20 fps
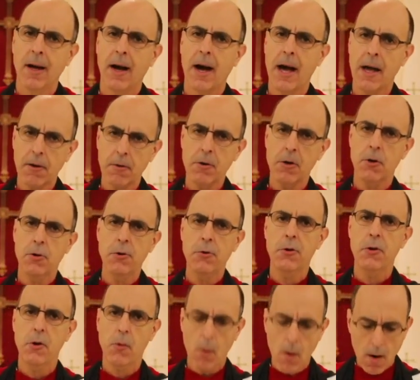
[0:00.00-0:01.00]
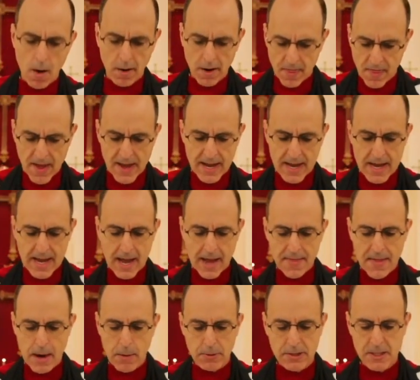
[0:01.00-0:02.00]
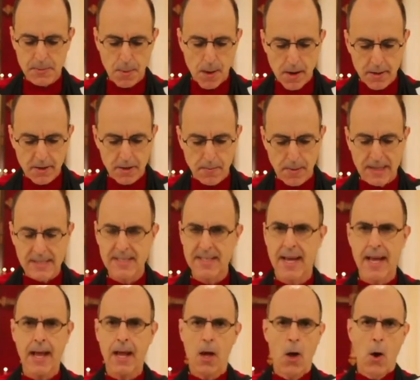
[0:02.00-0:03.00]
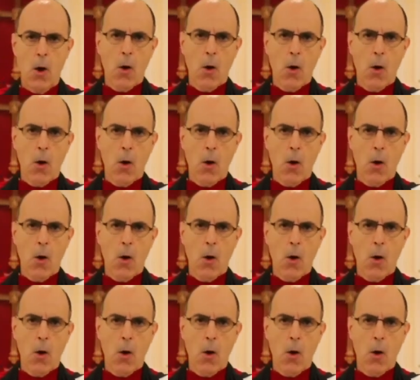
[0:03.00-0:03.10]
I don't know who you are. And they responded by saying,